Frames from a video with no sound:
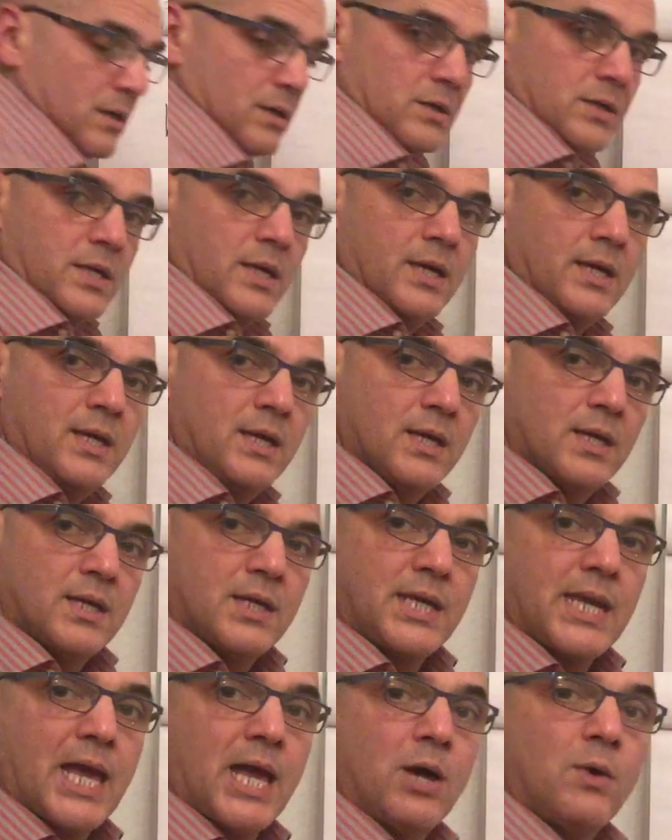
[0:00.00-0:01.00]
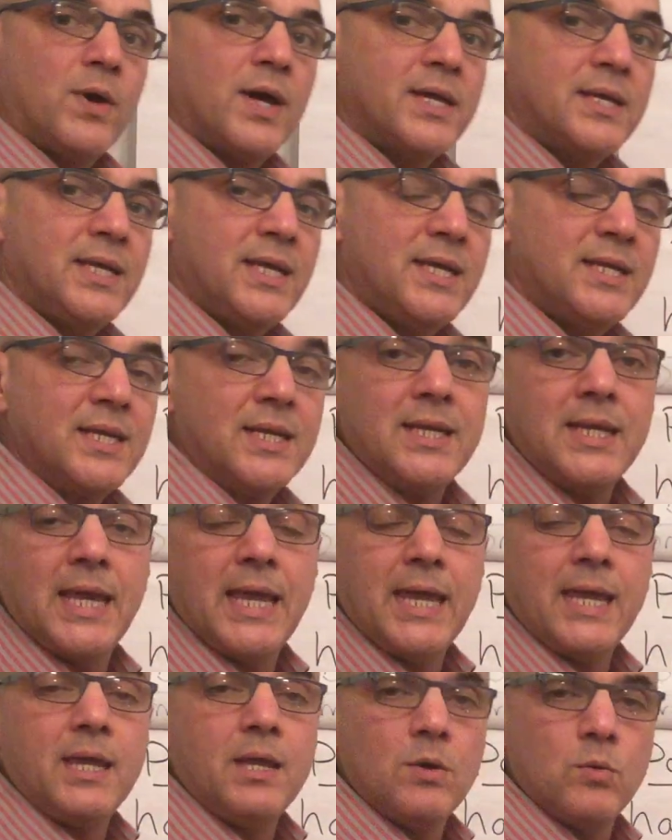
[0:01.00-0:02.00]
Okay, now I need an
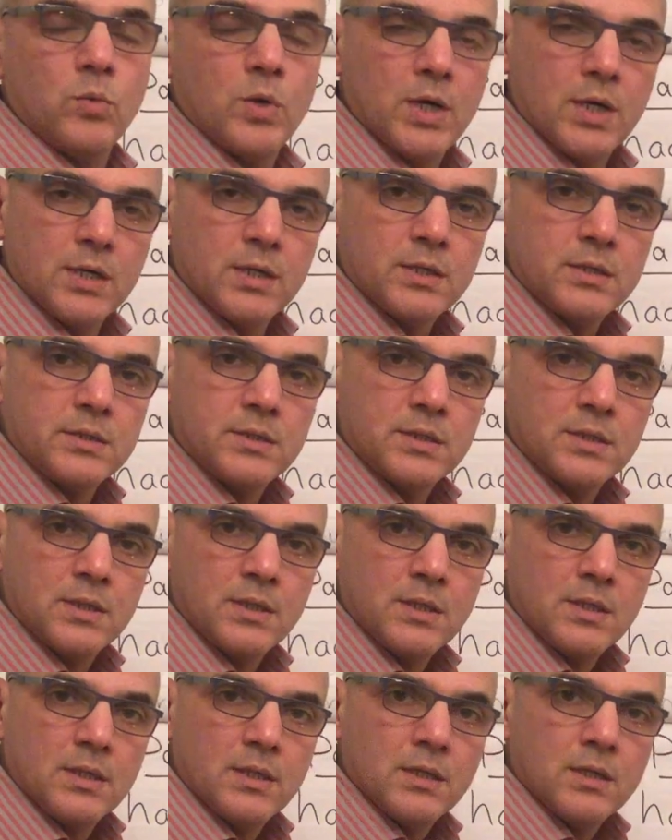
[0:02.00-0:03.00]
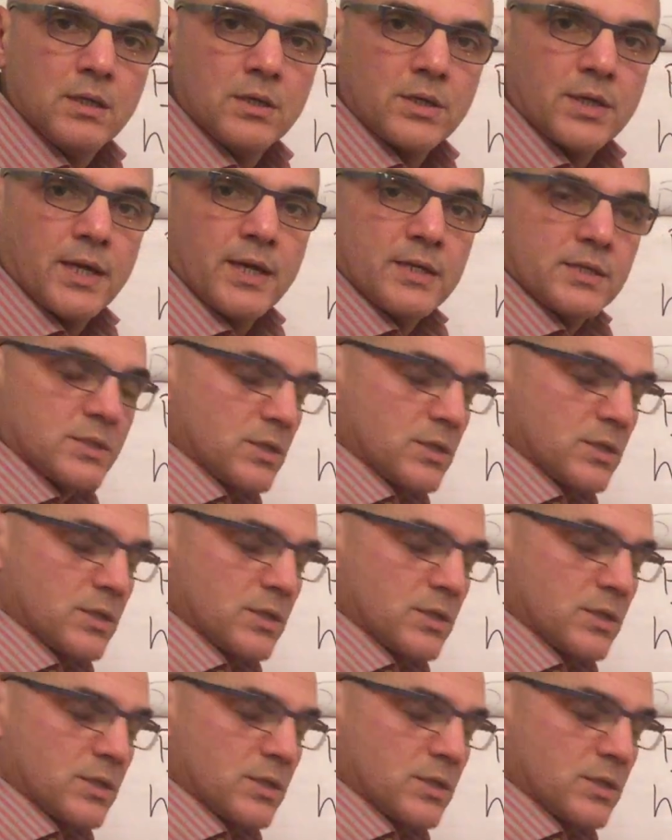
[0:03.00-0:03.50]
ing word. Okay,